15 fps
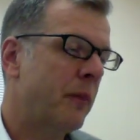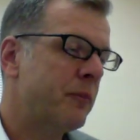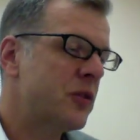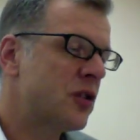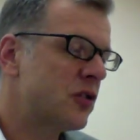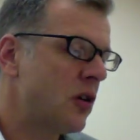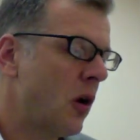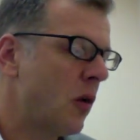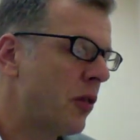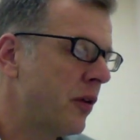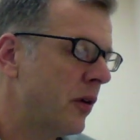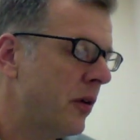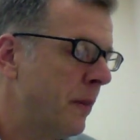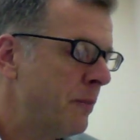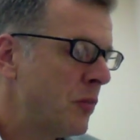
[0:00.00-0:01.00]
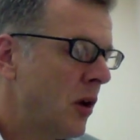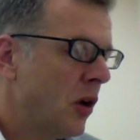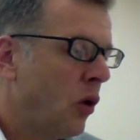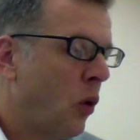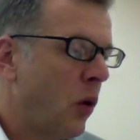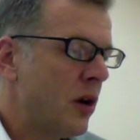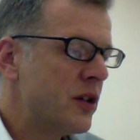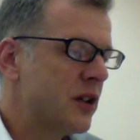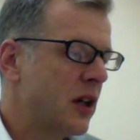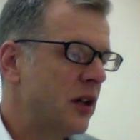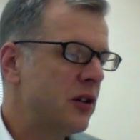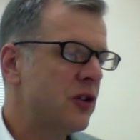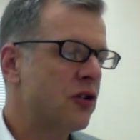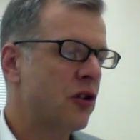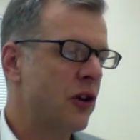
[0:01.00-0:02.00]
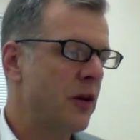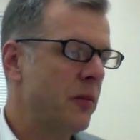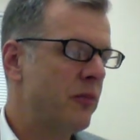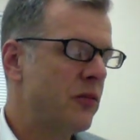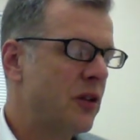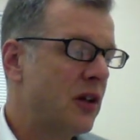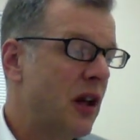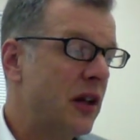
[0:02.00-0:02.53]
So the courts can deem